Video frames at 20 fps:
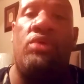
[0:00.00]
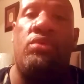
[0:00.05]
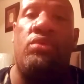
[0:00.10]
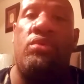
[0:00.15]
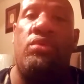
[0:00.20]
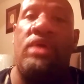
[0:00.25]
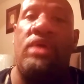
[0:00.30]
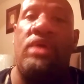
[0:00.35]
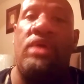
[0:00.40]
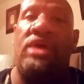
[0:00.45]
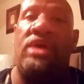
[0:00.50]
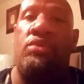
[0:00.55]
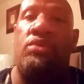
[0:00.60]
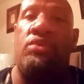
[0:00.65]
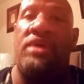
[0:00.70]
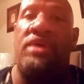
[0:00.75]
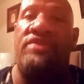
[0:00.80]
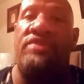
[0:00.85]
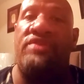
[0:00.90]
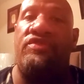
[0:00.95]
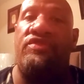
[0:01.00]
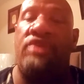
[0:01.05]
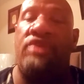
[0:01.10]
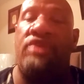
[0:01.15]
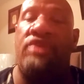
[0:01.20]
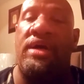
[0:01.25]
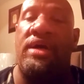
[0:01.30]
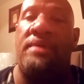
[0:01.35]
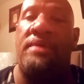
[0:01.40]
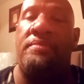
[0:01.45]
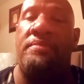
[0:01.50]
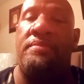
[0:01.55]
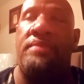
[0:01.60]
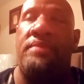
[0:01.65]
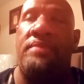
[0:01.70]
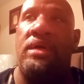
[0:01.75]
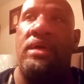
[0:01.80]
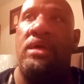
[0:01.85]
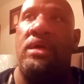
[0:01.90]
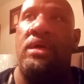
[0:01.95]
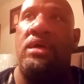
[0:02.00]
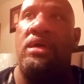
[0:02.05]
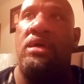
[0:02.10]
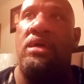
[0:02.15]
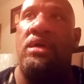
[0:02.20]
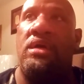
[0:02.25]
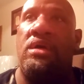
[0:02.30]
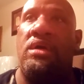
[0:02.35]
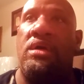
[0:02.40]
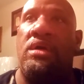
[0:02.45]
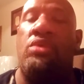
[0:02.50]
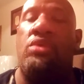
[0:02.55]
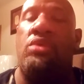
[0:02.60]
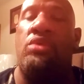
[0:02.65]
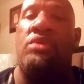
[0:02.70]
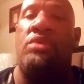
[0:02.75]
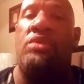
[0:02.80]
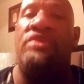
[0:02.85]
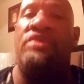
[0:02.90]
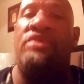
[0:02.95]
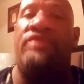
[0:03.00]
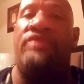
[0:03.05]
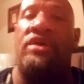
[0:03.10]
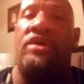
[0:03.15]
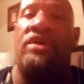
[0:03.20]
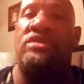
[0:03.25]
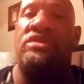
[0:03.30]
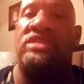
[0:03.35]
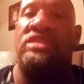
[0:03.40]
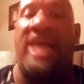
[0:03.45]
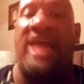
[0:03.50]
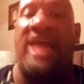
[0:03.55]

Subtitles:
it went from when we first got